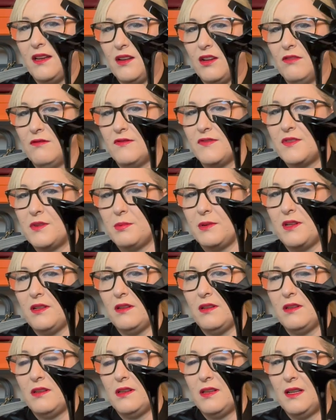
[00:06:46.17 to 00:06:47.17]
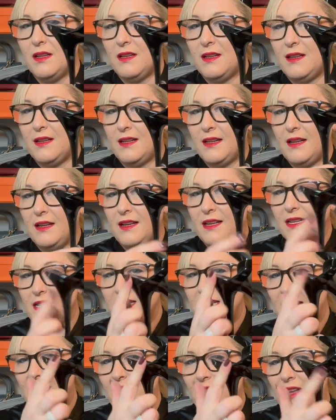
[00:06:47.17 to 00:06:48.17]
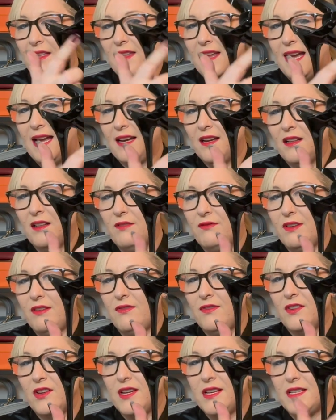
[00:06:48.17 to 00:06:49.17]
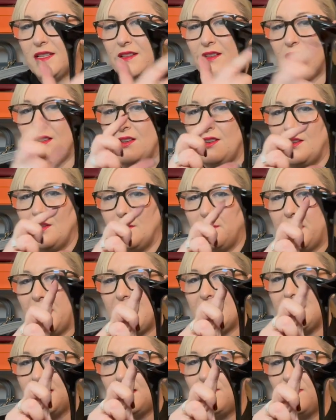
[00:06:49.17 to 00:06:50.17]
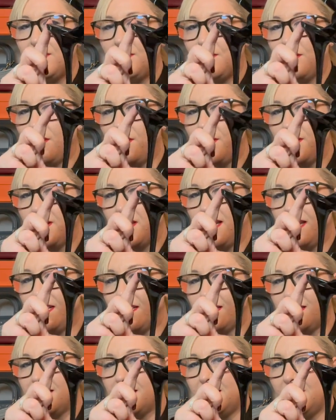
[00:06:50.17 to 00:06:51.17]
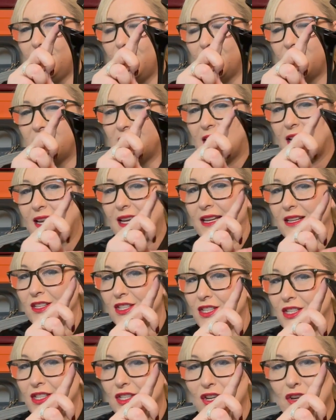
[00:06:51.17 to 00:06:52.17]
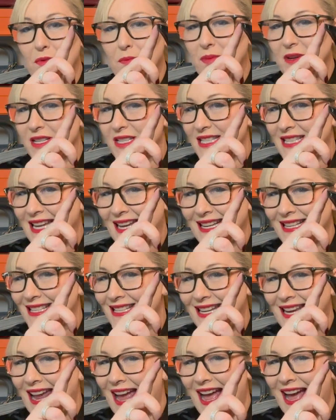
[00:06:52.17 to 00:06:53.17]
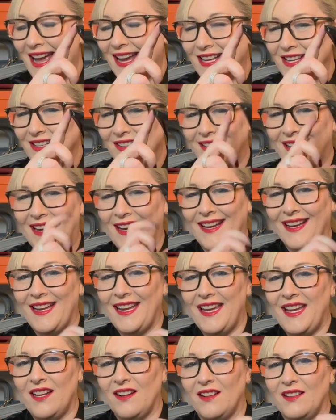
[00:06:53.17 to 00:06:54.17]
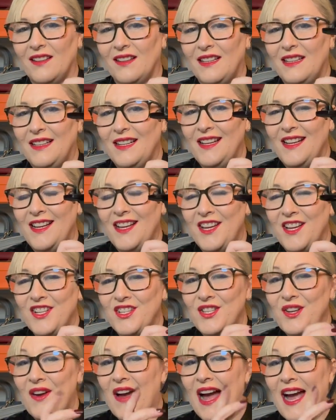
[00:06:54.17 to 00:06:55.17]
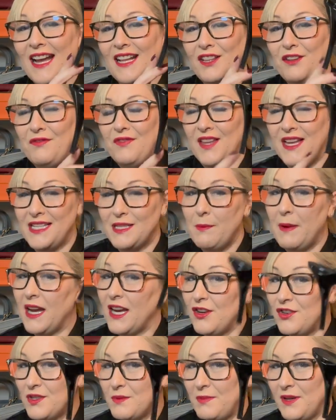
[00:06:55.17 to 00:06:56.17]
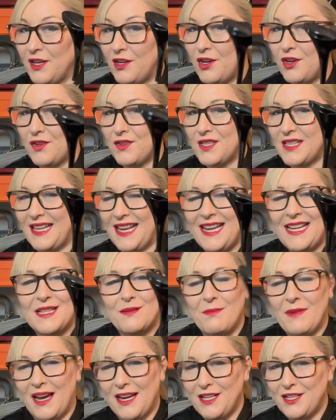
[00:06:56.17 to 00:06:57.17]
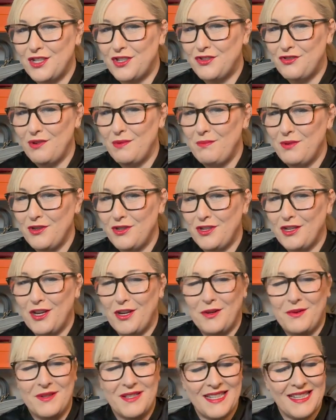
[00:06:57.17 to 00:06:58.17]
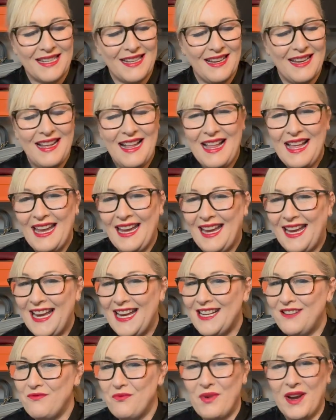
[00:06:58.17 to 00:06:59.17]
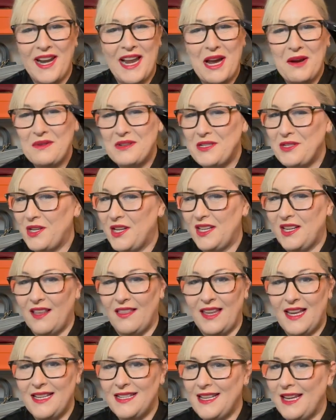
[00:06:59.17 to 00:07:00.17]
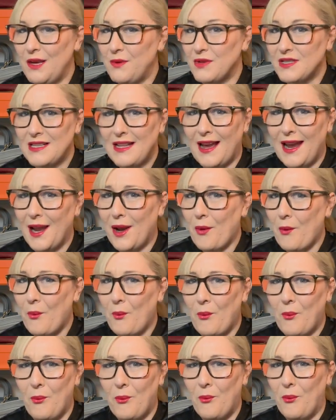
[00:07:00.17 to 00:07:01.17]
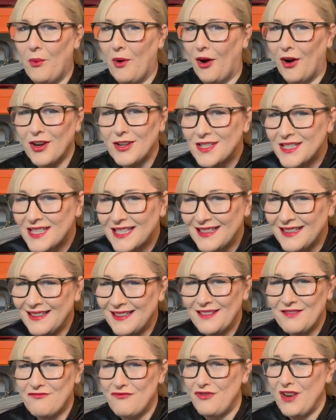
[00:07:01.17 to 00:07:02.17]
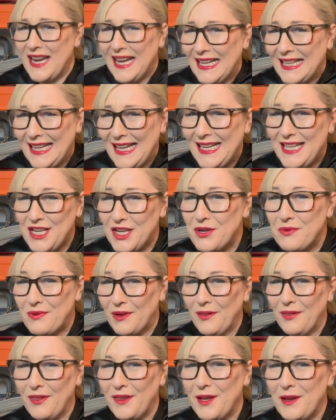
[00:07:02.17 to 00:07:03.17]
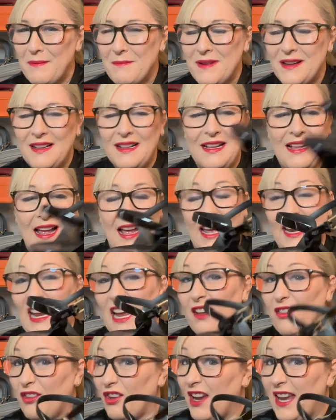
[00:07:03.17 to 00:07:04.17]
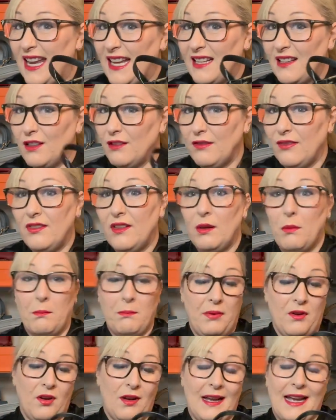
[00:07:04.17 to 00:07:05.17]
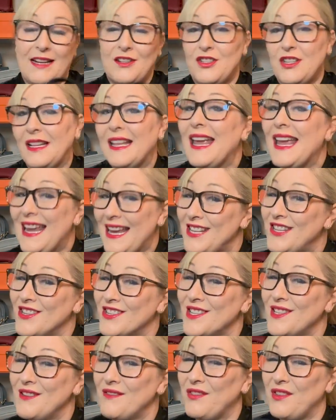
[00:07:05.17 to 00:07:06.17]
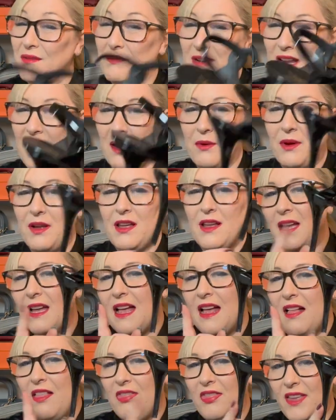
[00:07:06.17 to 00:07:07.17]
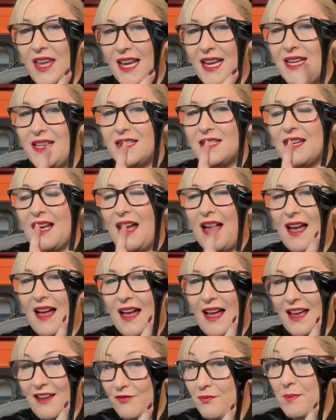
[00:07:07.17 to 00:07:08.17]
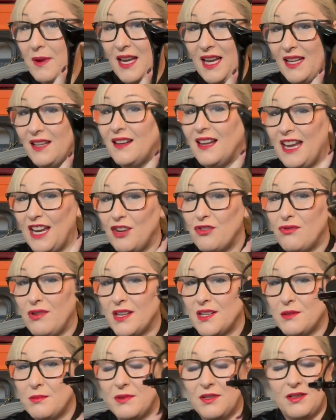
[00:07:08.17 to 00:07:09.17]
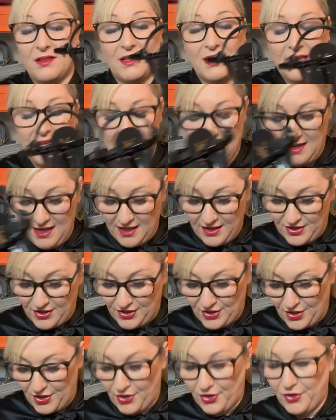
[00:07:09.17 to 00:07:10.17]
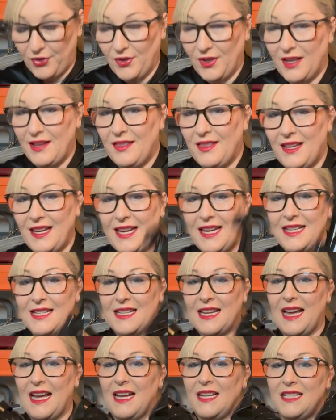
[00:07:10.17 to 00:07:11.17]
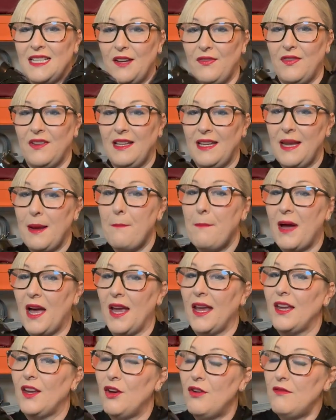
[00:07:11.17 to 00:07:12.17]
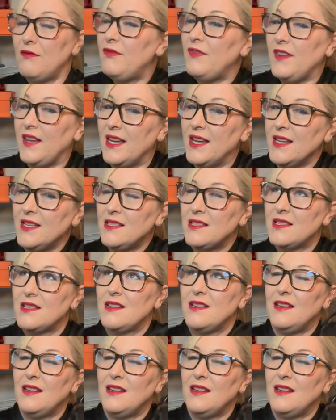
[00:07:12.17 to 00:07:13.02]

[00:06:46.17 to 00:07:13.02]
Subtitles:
comfortable. You can see there the angle of your foot isn't too bad, even though it looks like a super sexy high heel. So I love these. My husband calls these my stripper shoes. When I was looking at these, he was like, what? Really? You want them? And I thought he'd love them, but actually he does love them now. These have been incredible. So these are definitely my comfiest